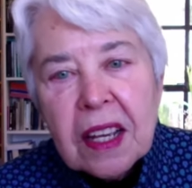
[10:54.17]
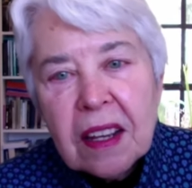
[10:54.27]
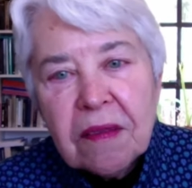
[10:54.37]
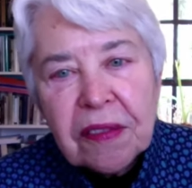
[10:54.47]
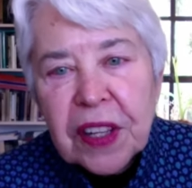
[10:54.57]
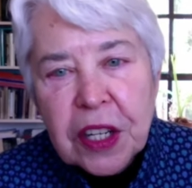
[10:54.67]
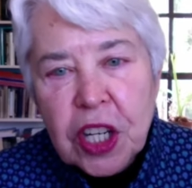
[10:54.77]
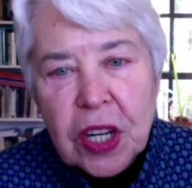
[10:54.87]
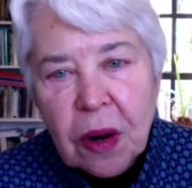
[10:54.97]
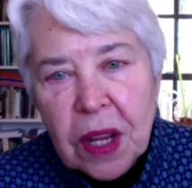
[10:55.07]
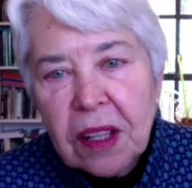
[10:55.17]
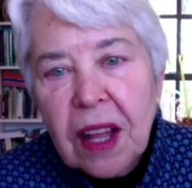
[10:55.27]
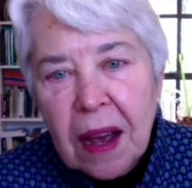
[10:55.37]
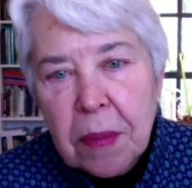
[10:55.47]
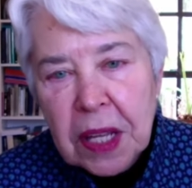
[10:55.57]
inflationary
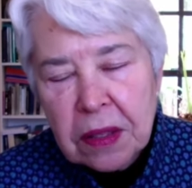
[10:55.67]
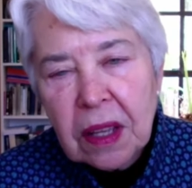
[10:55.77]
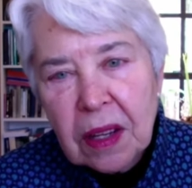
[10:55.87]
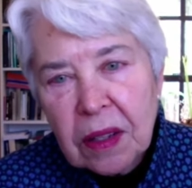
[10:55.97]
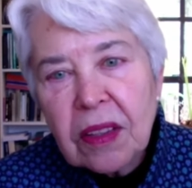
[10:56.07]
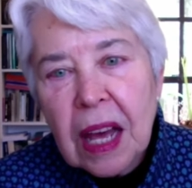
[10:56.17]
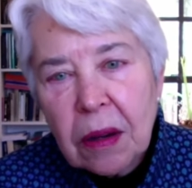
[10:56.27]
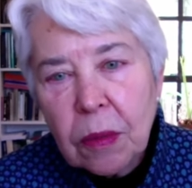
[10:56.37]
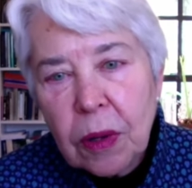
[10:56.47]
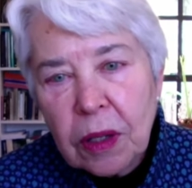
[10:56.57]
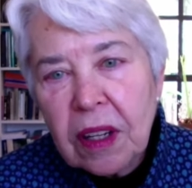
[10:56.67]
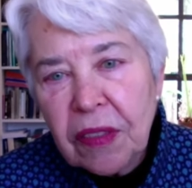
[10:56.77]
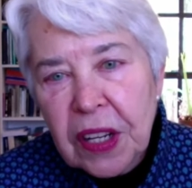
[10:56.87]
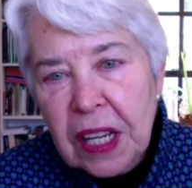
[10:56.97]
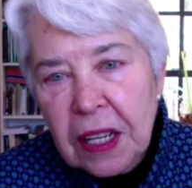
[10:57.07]
climate that, that we're
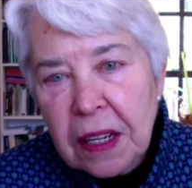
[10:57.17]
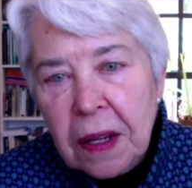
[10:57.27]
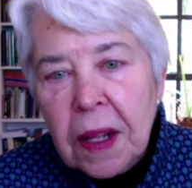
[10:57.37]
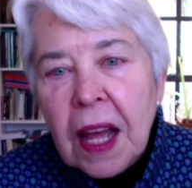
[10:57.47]
living in.